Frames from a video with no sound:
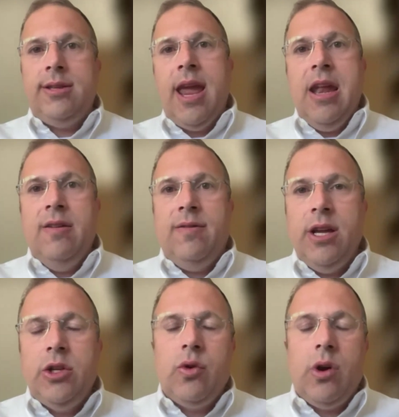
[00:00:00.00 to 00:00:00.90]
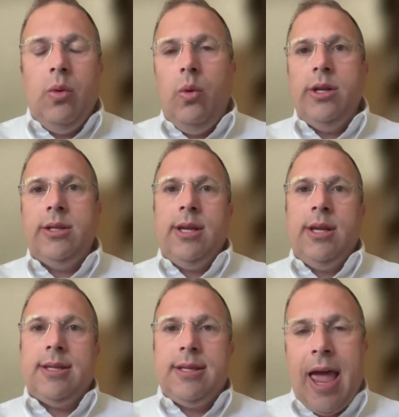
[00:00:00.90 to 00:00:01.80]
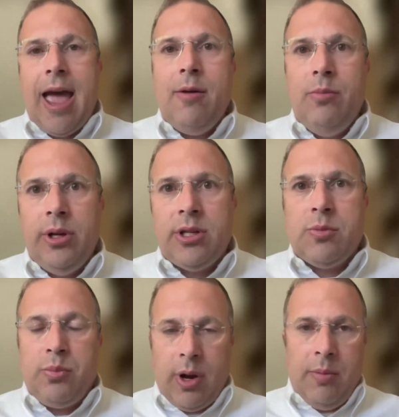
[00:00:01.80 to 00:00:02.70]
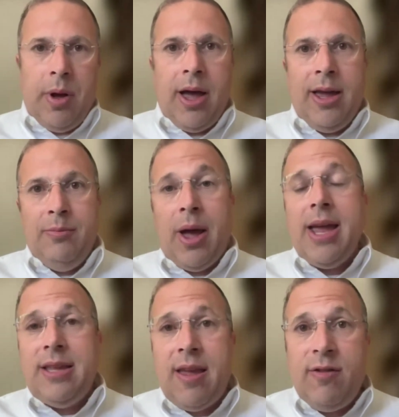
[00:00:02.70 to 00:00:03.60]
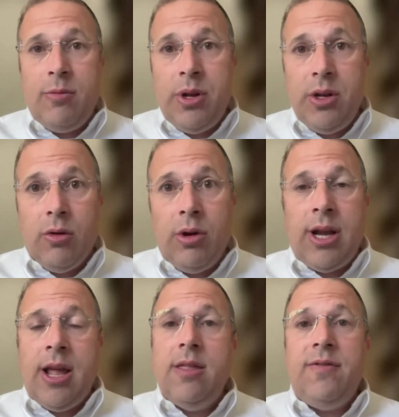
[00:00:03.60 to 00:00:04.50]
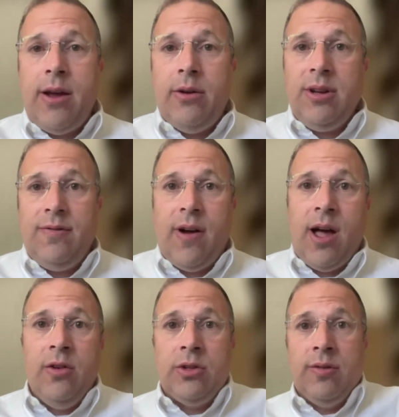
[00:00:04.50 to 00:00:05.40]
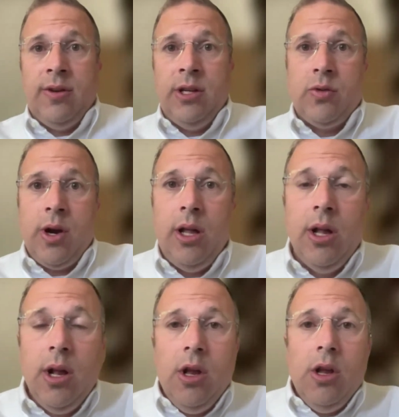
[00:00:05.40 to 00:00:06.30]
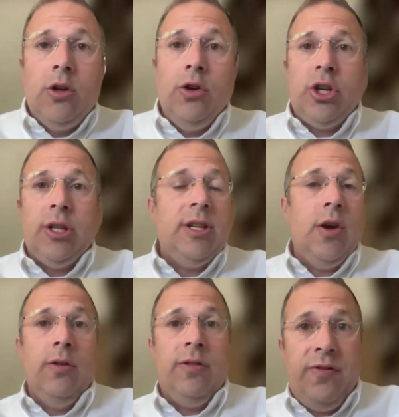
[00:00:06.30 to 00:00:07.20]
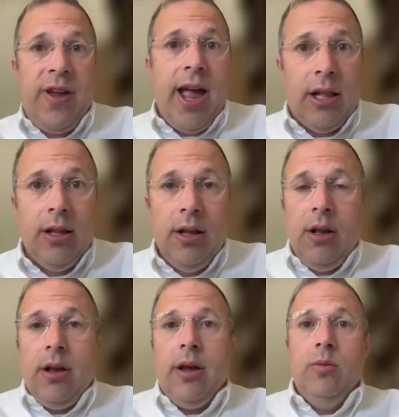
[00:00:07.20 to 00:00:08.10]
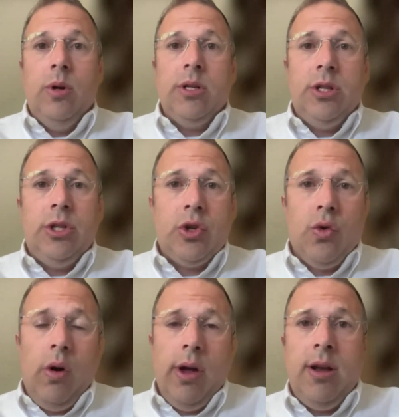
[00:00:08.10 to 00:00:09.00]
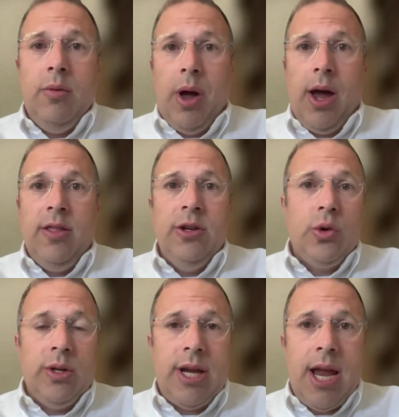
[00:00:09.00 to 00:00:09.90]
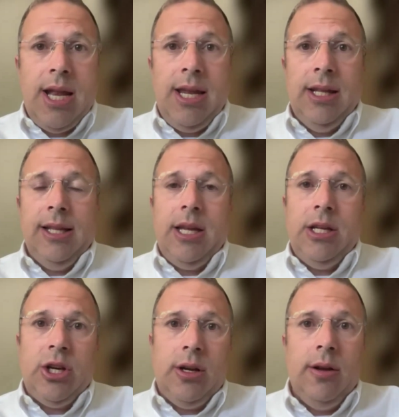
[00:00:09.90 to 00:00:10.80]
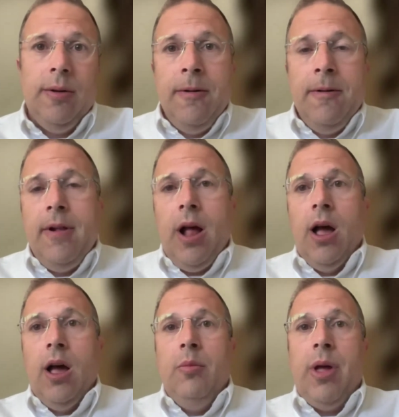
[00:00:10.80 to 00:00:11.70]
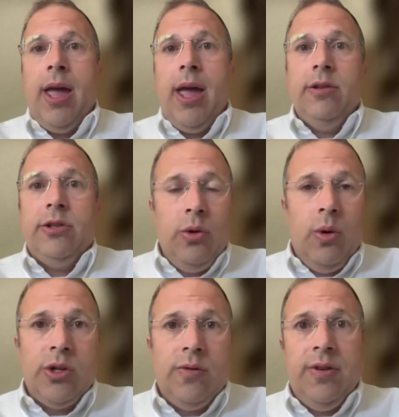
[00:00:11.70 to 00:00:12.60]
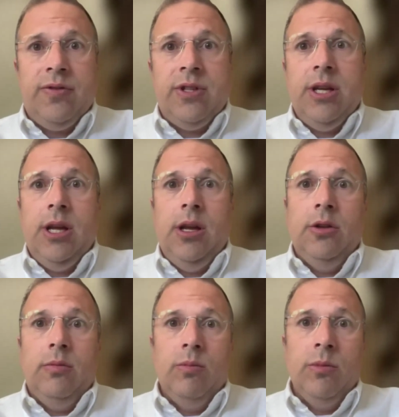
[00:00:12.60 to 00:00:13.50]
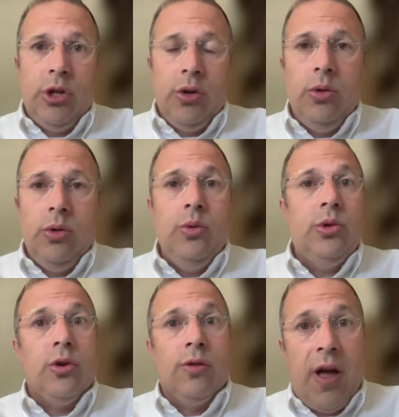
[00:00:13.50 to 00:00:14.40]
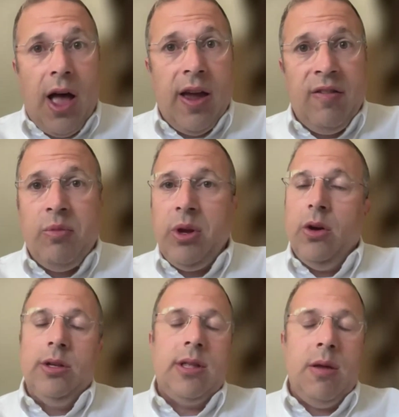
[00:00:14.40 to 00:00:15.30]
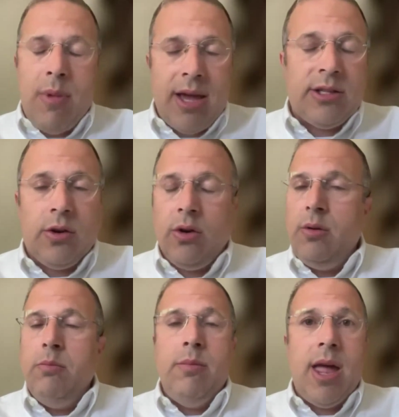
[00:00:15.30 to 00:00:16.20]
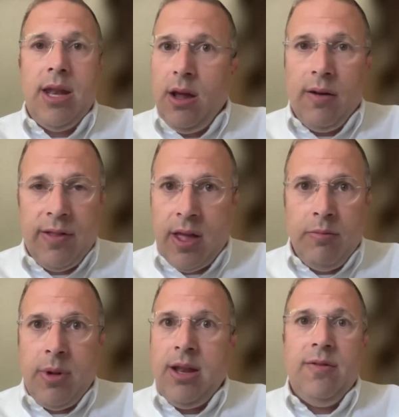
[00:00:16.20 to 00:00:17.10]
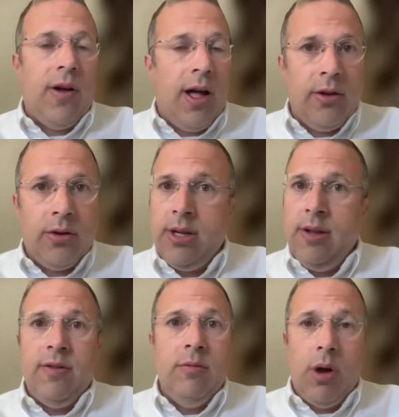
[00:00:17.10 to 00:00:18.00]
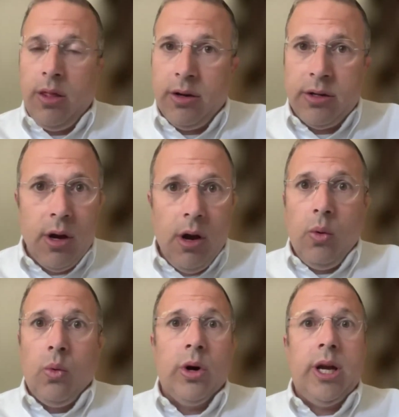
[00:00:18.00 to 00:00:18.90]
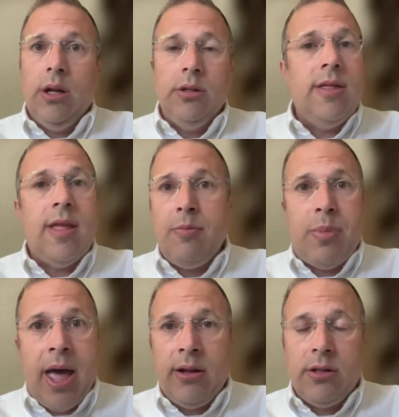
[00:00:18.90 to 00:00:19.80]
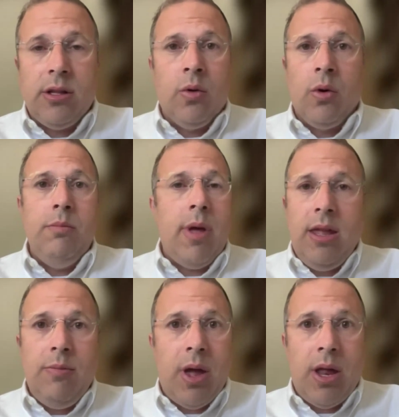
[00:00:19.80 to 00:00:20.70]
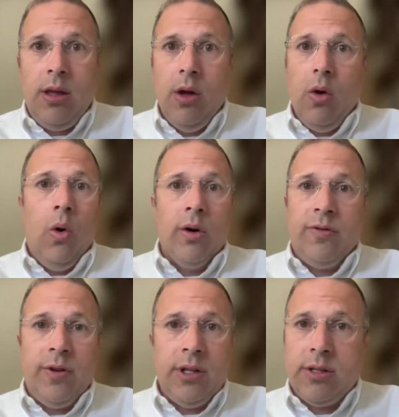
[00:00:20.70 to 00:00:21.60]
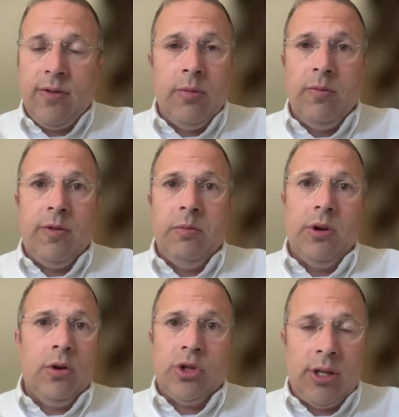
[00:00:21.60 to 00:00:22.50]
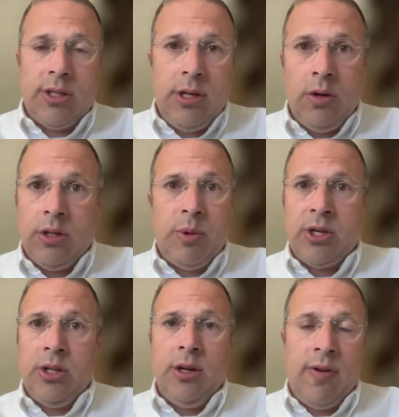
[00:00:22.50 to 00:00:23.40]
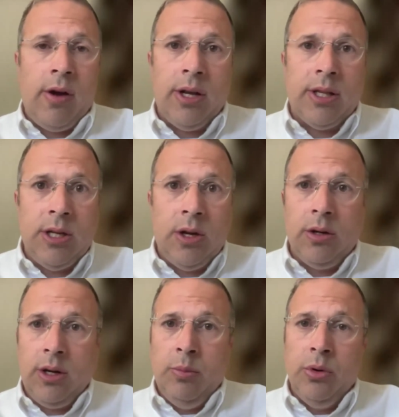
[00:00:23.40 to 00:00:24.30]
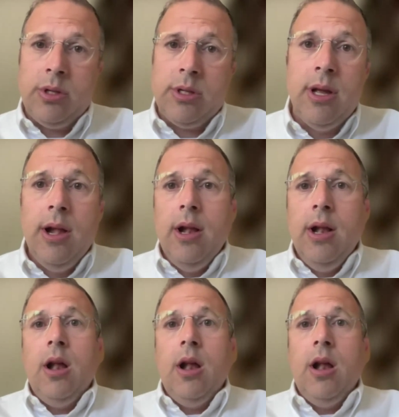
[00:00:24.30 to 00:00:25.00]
the state of Israel was established by David Ben Gurion and the founding fathers of Israel, Gush Etzion fell and was destroyed by the Jordanian Legion. And 250 Jews who survived, because they massacred many of them, many fathers and even mothers were killed in that battle. So there were many, many orphans from Gush Etzion, especially Kfar Etzion kibbutz,